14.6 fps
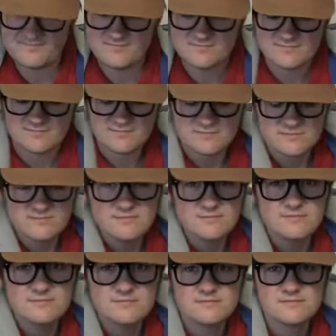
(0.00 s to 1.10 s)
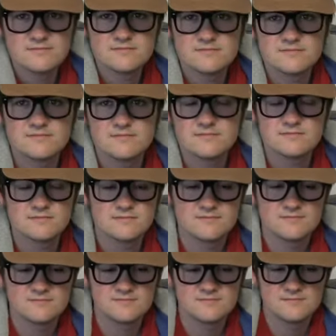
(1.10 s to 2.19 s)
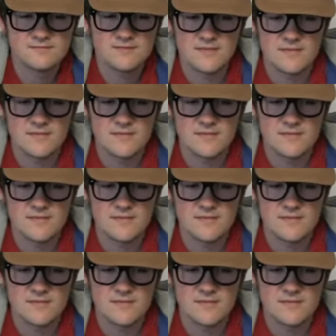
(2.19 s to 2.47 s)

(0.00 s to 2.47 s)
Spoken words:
(silence)